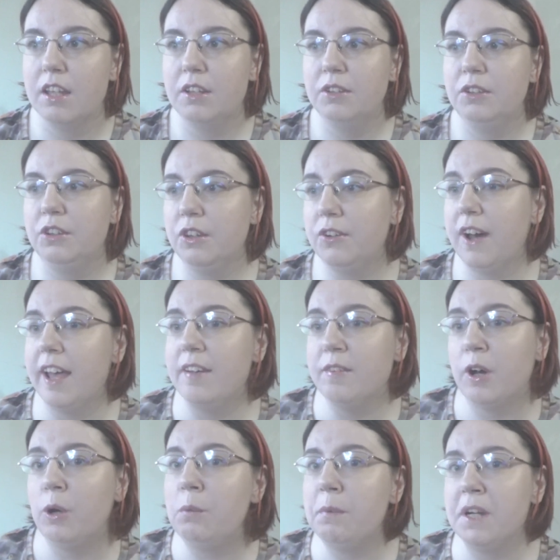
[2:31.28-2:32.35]
so I have a
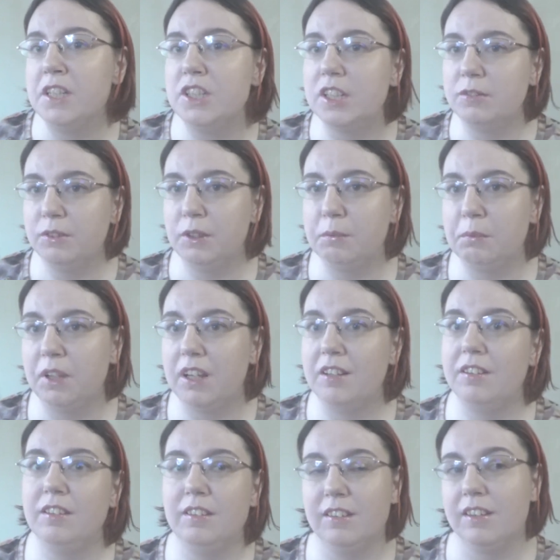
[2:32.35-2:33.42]
whole bunch of lip
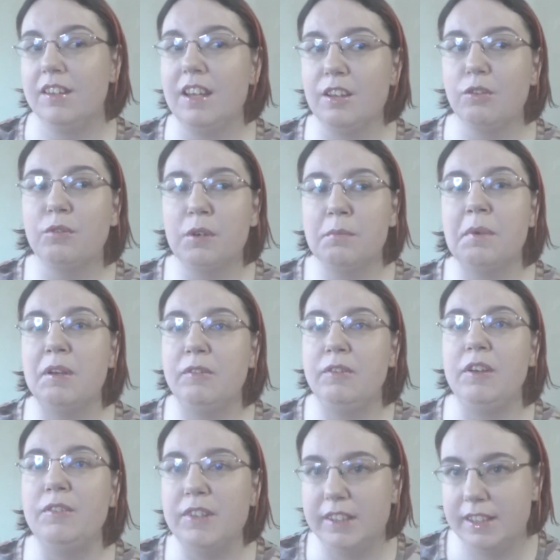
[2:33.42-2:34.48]
glosses because that's one of my
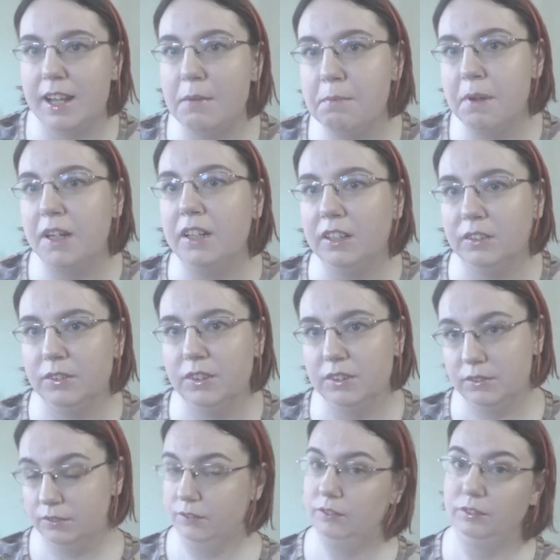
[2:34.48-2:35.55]
favorite type of
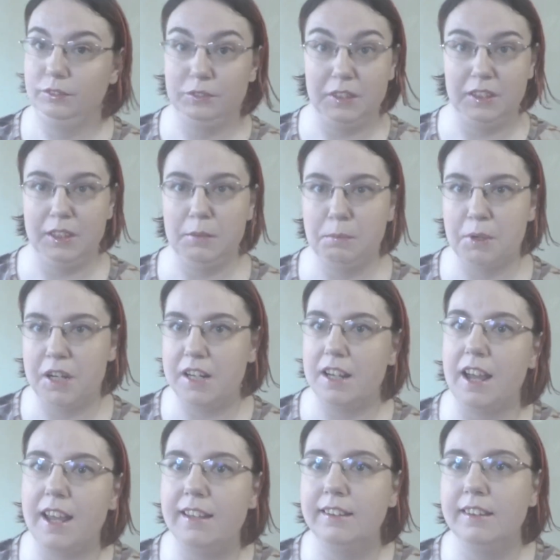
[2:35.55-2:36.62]
lip
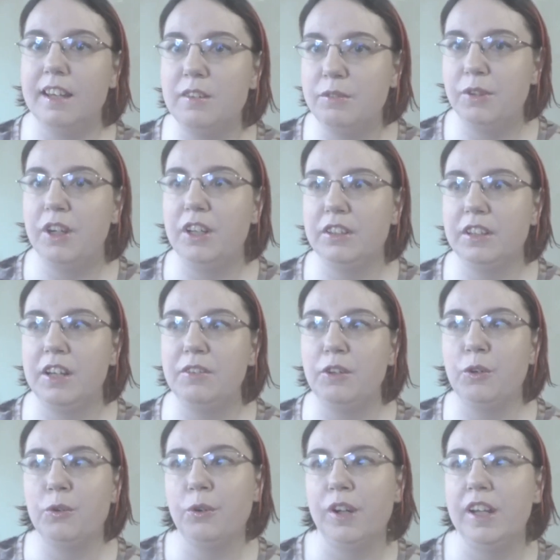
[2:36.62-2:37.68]
product. I love Valentine. They're
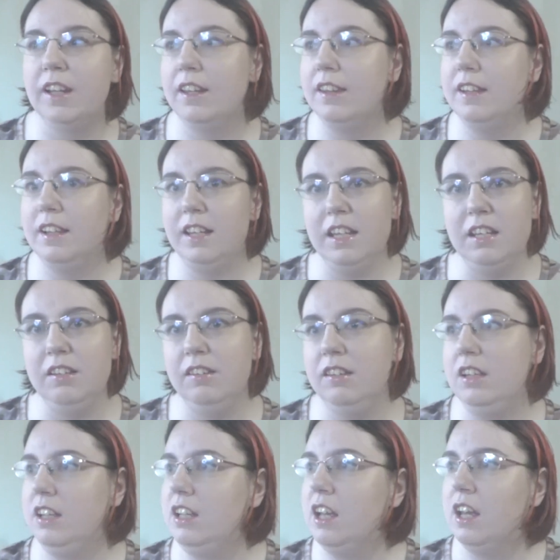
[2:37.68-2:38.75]
quick, they're
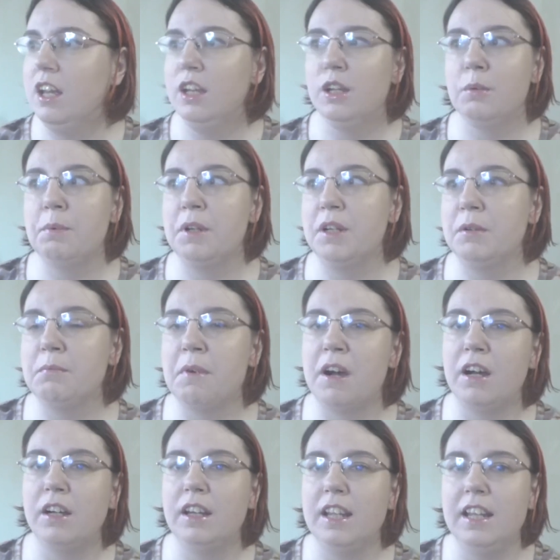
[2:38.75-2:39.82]
easy, you can put them
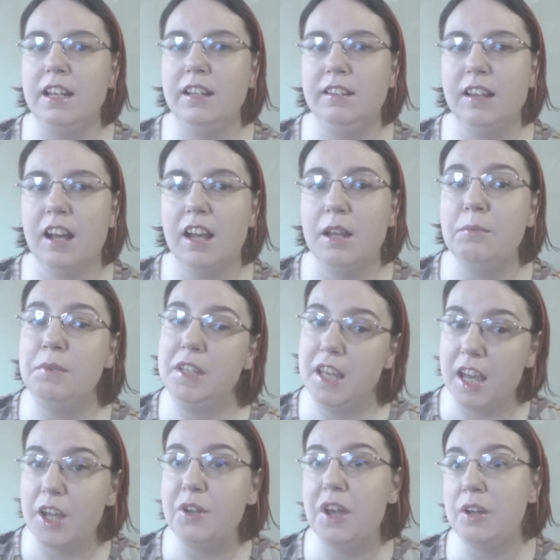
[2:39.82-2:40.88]
on anytime.
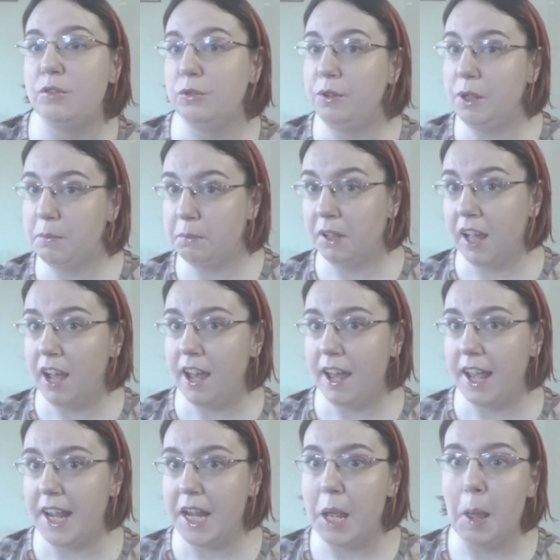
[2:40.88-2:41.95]
Yeah, you have to
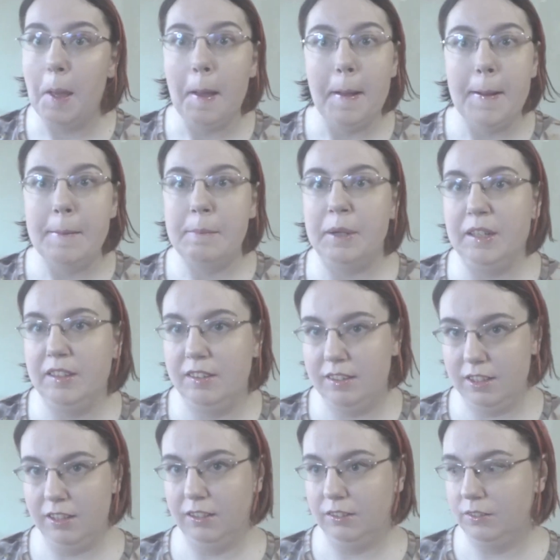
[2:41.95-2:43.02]
reapply, but
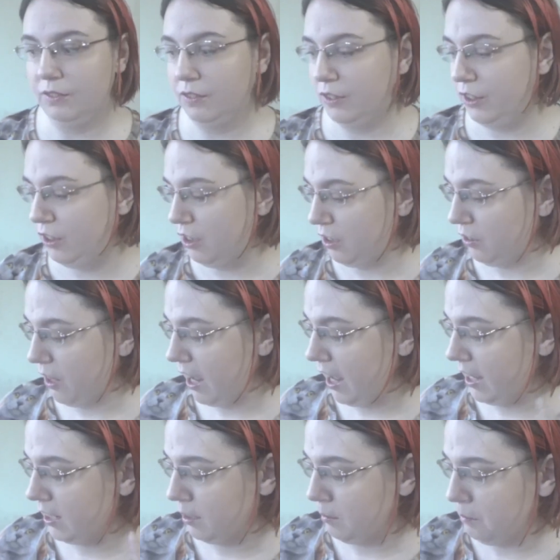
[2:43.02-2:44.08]
still. So
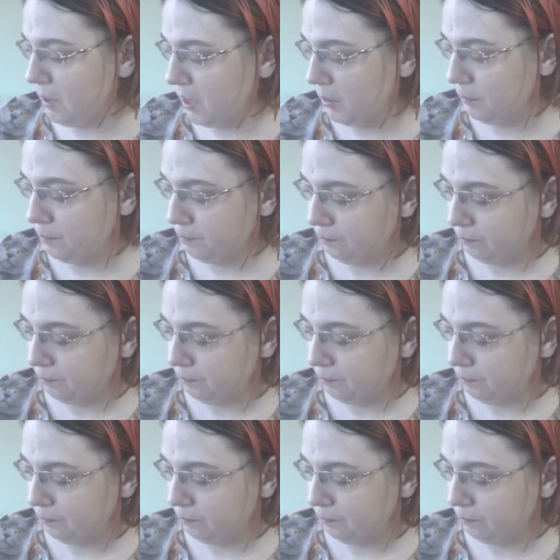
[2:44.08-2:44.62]
I come up